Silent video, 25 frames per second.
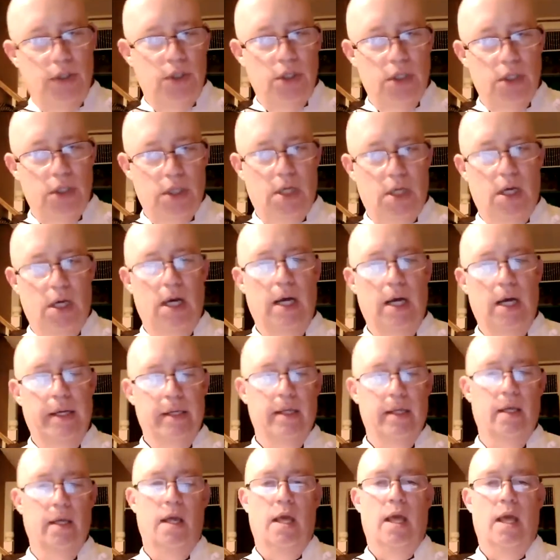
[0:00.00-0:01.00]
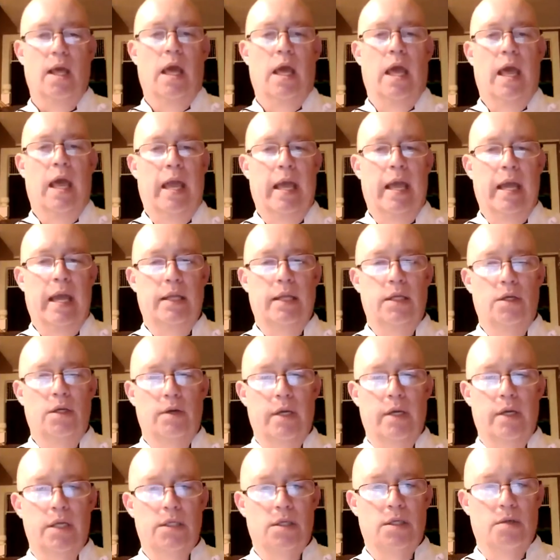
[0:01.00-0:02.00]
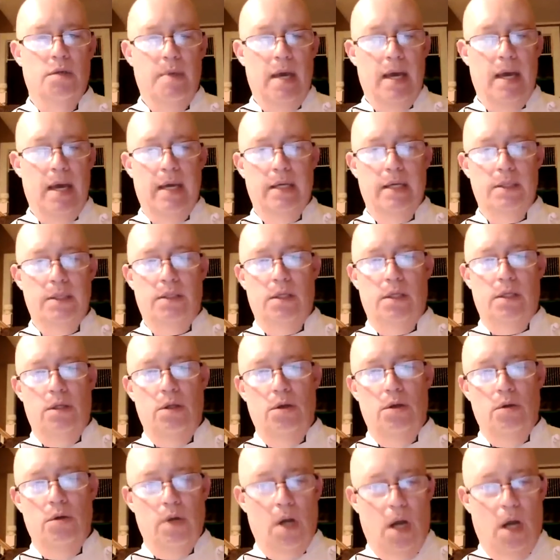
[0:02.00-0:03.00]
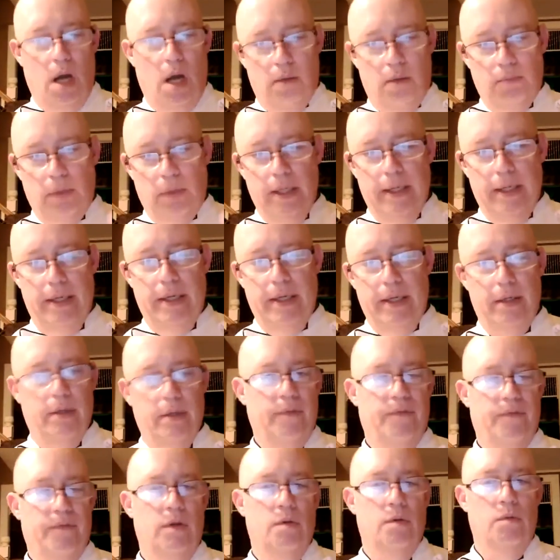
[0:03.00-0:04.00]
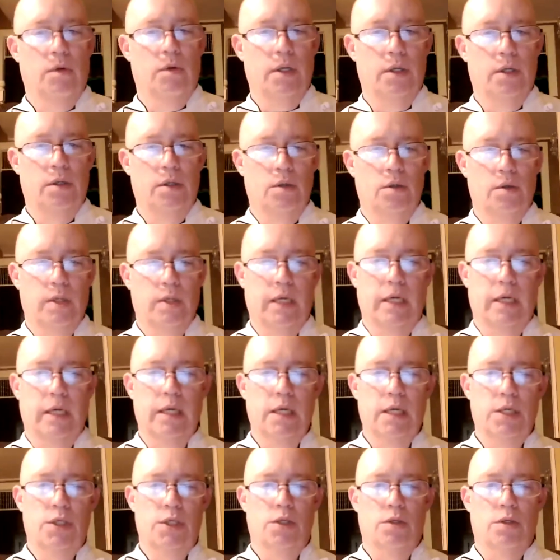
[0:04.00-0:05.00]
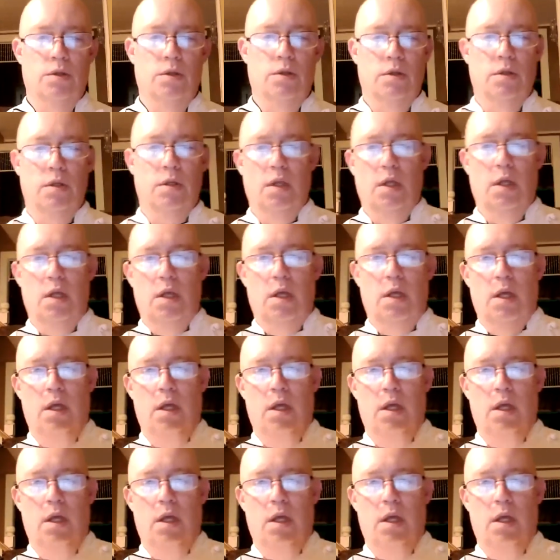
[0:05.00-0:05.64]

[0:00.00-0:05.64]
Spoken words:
to just cut, and you'll get some eggs to do an omelet, or if you want to do a quiche, or